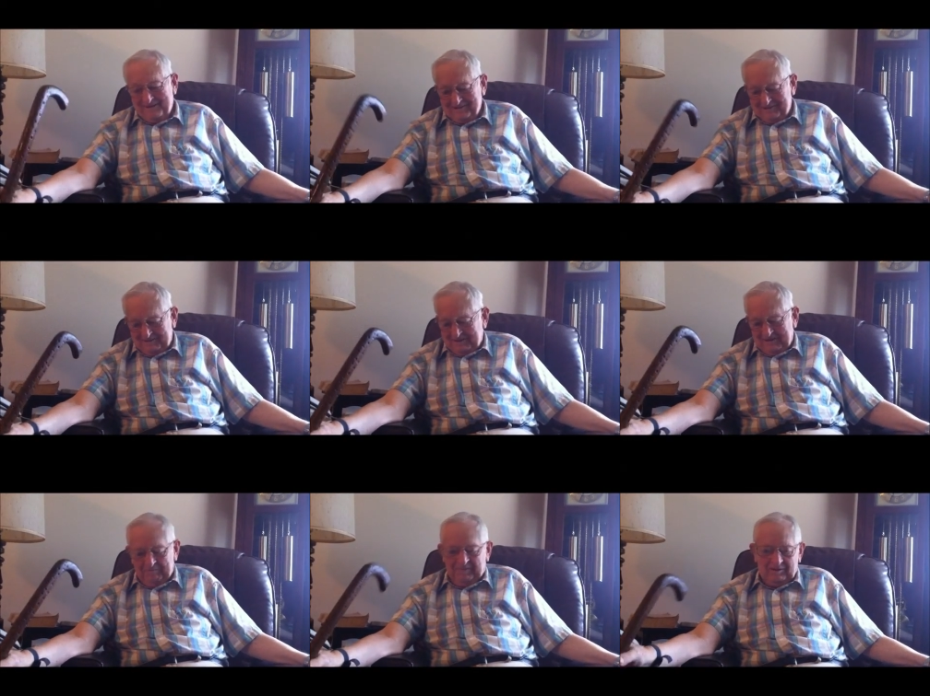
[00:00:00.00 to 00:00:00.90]
Well,
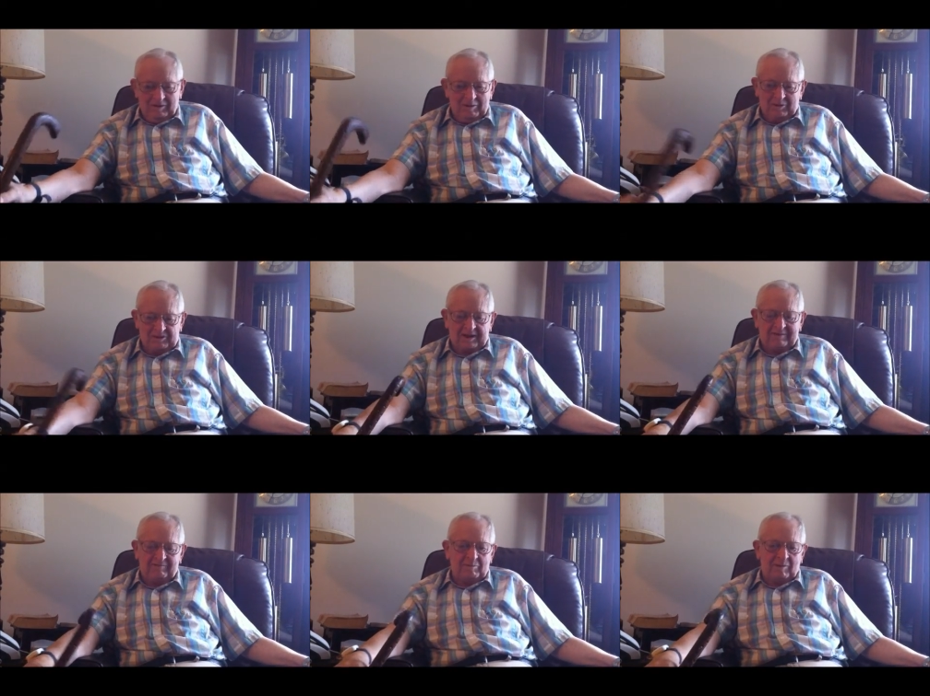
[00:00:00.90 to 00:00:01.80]
almost
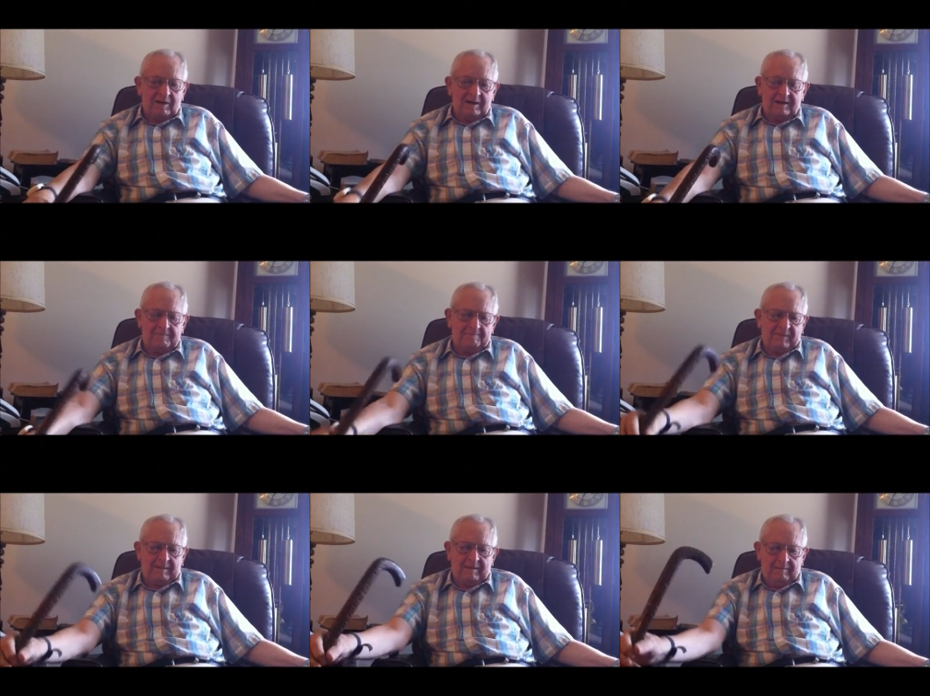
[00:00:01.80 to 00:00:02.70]
everybody
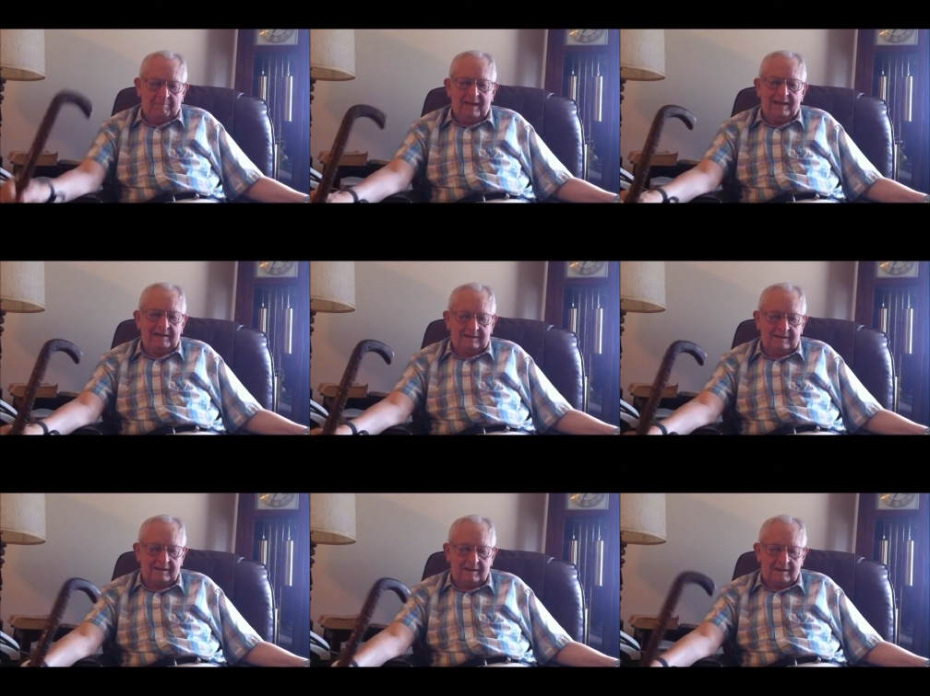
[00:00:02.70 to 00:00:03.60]
back
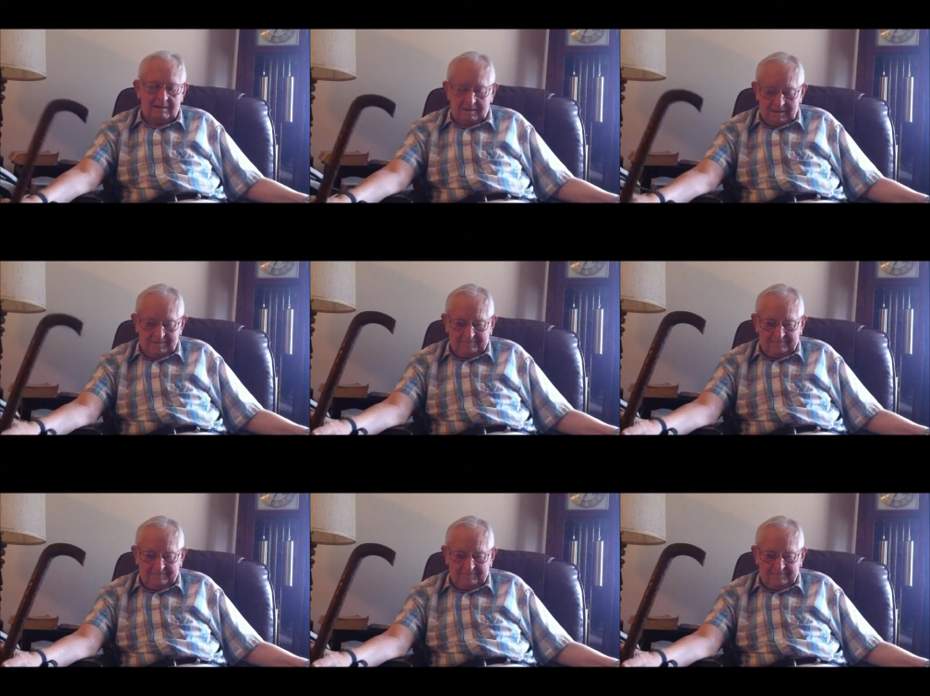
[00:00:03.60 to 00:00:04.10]
then